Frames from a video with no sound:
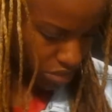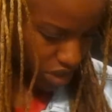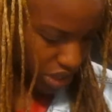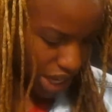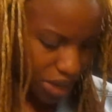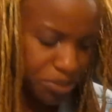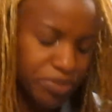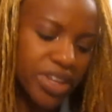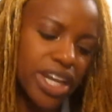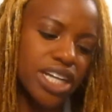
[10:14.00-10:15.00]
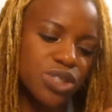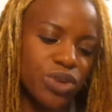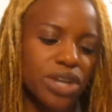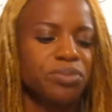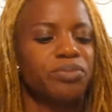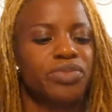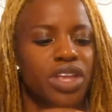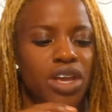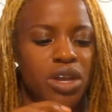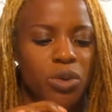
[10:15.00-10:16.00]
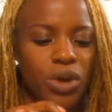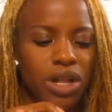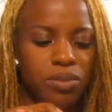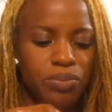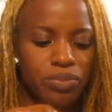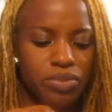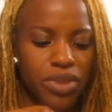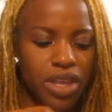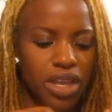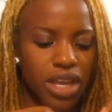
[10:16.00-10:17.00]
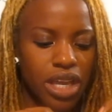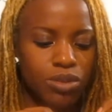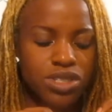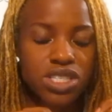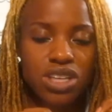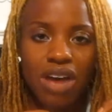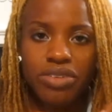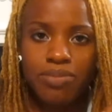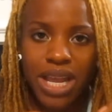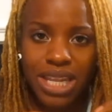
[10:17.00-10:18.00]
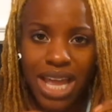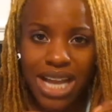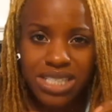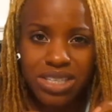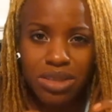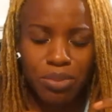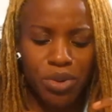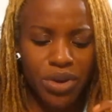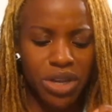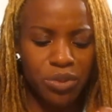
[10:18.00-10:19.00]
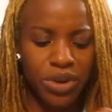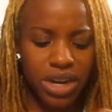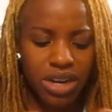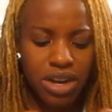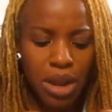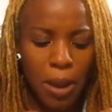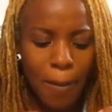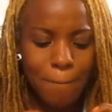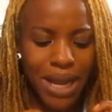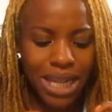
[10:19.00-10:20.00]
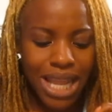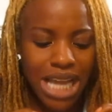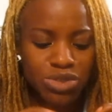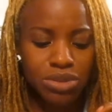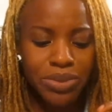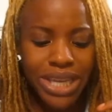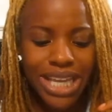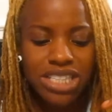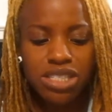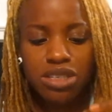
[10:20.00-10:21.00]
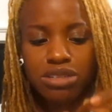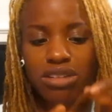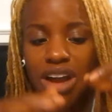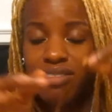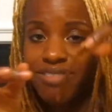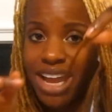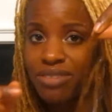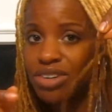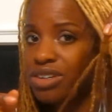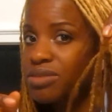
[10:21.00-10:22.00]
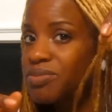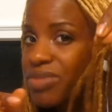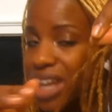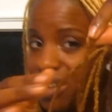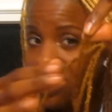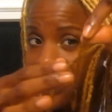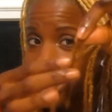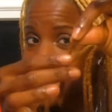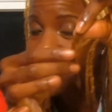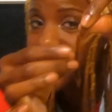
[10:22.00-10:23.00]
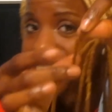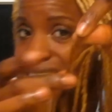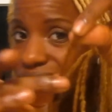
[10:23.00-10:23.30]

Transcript: Okay, here's one. Well, it will soften my locks to the point where my locks will begin to unravel. I don't know if you can see it,